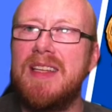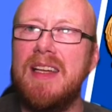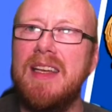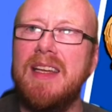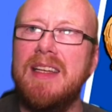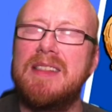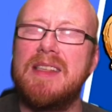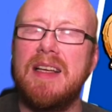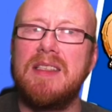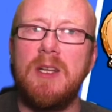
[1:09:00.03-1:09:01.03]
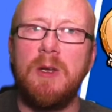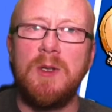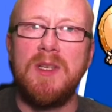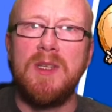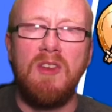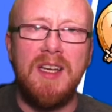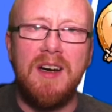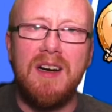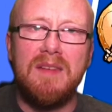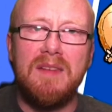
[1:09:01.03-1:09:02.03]
get his sites to load in three and a
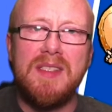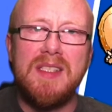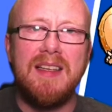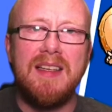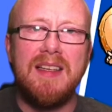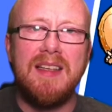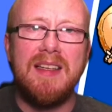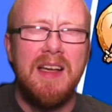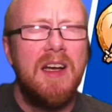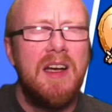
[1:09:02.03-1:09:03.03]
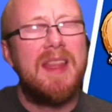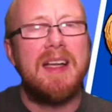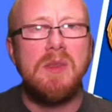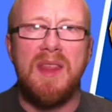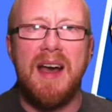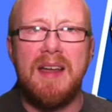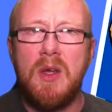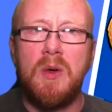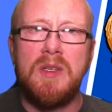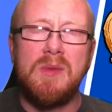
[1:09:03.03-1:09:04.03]
half seconds. That's with ad
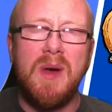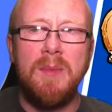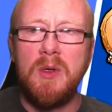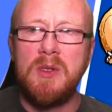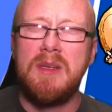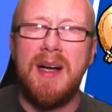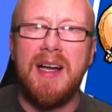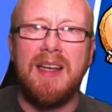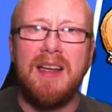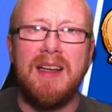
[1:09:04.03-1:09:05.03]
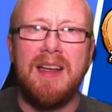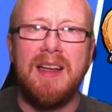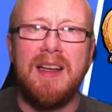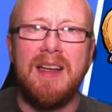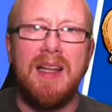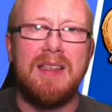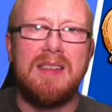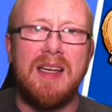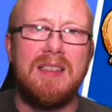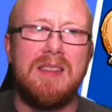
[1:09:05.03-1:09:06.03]
code as well. Most of mine are for what?
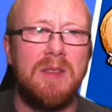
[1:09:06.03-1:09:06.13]
sites, so